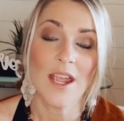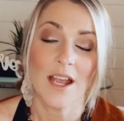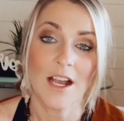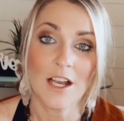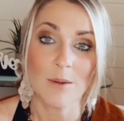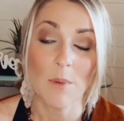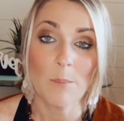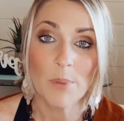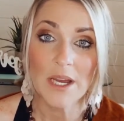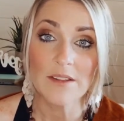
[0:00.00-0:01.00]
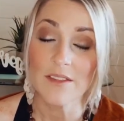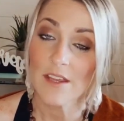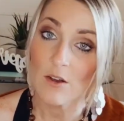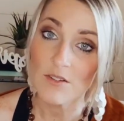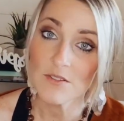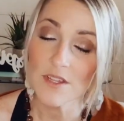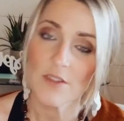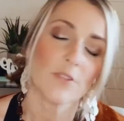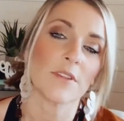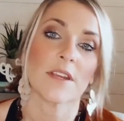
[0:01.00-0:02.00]
But the
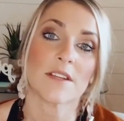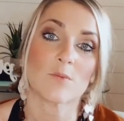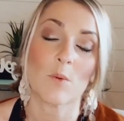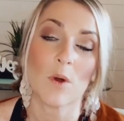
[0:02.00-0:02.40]
other thing is we